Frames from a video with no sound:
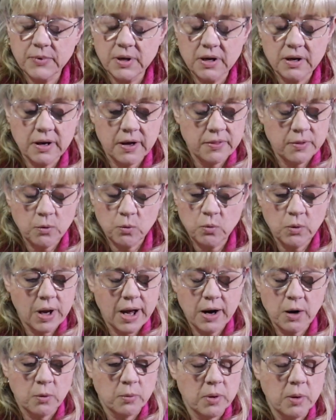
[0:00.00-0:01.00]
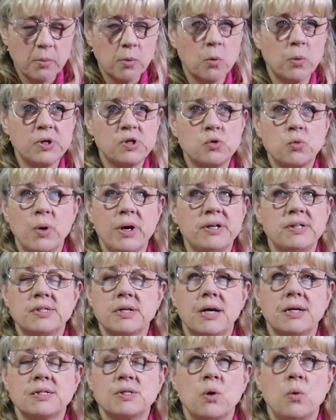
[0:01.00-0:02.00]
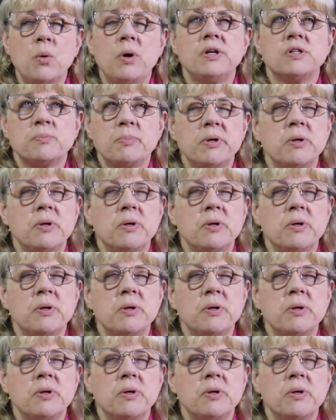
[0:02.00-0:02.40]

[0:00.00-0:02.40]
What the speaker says: I don't remember which red sauce it was,